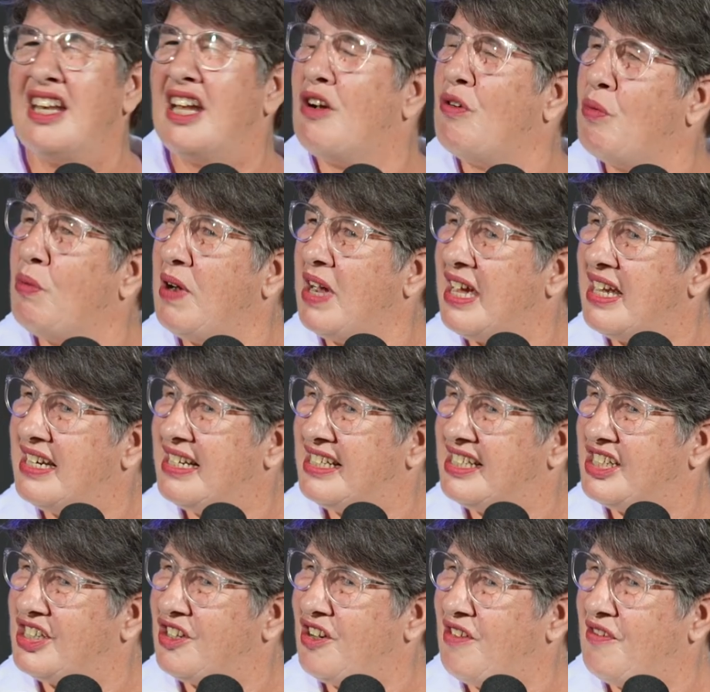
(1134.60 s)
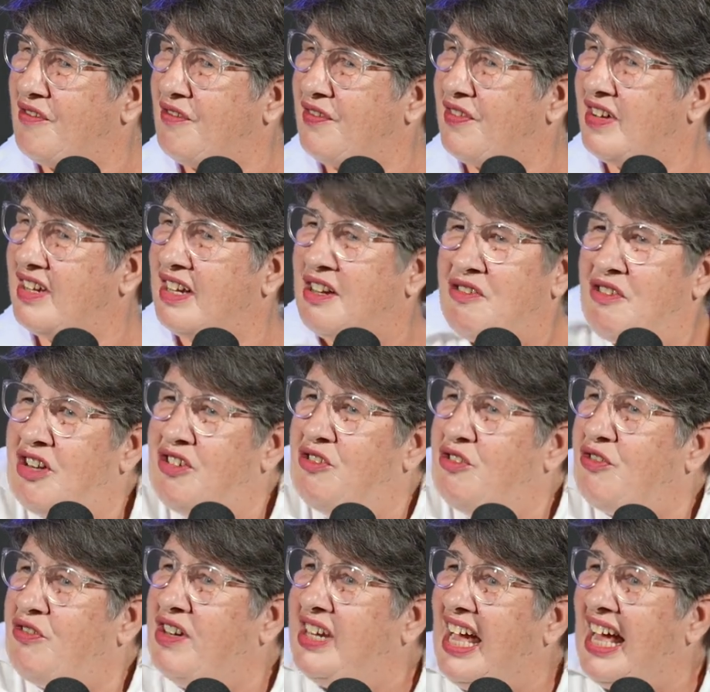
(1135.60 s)
awareness of
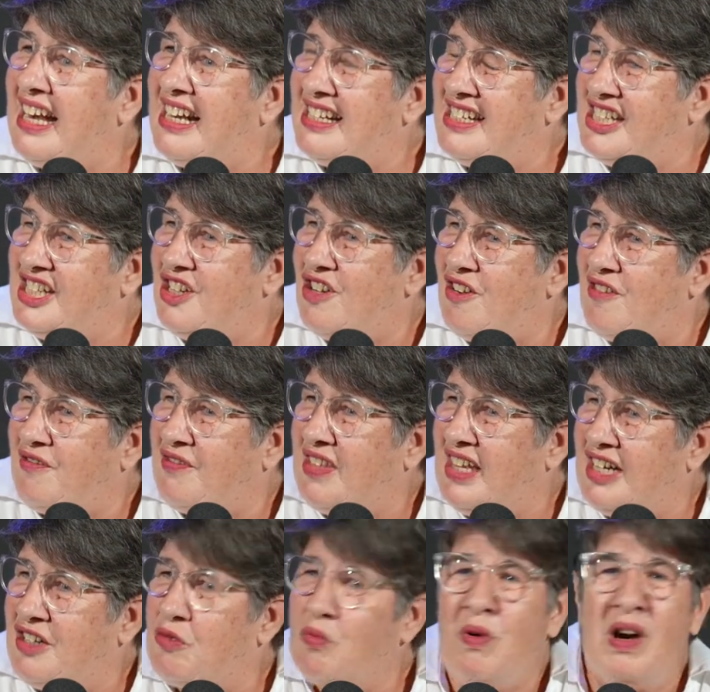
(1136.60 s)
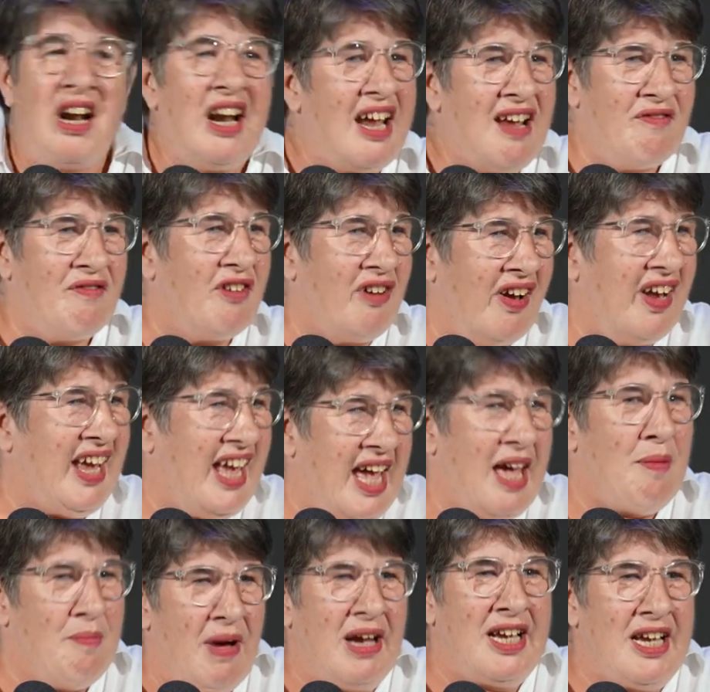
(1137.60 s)
in reality of that wherever I
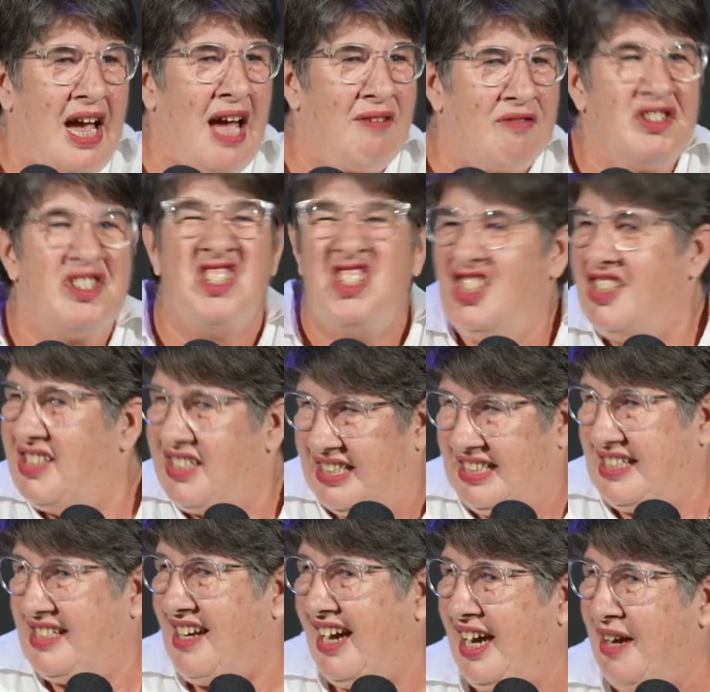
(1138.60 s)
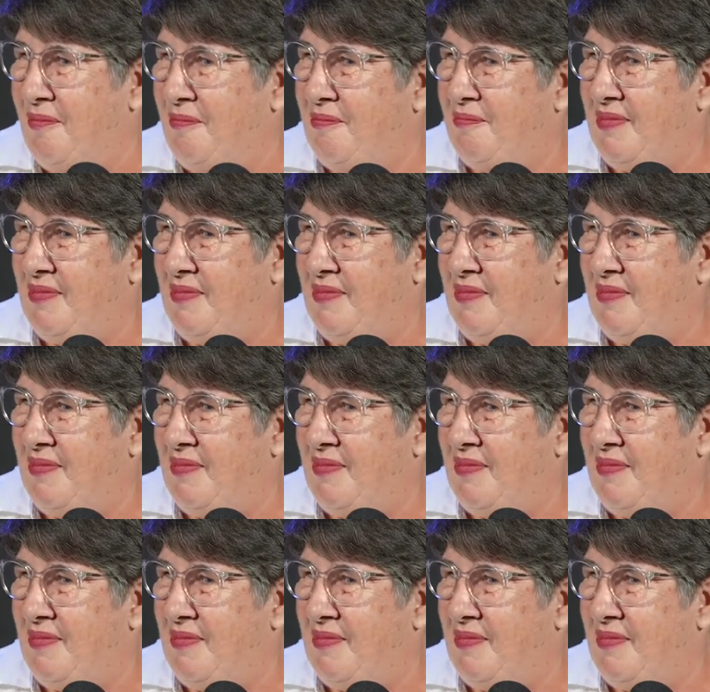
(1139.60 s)
am, I have Jesus time,